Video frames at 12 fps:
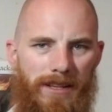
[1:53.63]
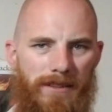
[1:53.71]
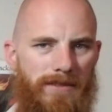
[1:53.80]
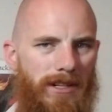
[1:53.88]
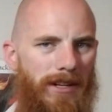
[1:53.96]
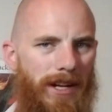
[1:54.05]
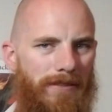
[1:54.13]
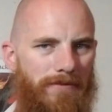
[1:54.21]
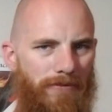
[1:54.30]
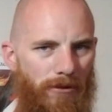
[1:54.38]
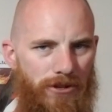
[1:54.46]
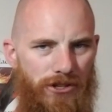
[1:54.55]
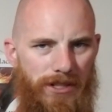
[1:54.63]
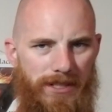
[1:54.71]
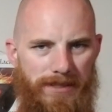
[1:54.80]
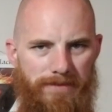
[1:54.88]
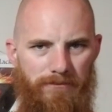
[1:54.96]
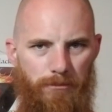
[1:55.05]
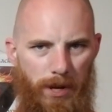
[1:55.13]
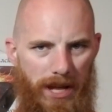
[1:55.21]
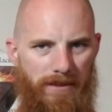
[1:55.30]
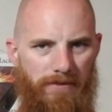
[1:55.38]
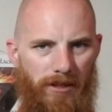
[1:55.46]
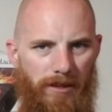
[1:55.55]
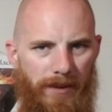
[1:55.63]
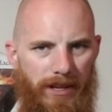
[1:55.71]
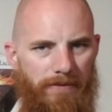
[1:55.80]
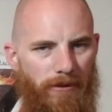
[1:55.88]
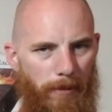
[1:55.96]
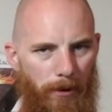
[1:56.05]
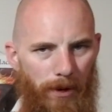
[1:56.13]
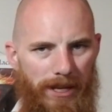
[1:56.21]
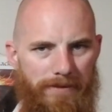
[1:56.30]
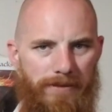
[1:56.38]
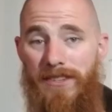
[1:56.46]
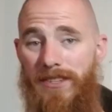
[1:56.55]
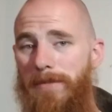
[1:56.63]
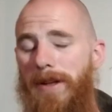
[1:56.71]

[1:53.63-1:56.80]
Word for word: a very unfortunate and painful event for my wife.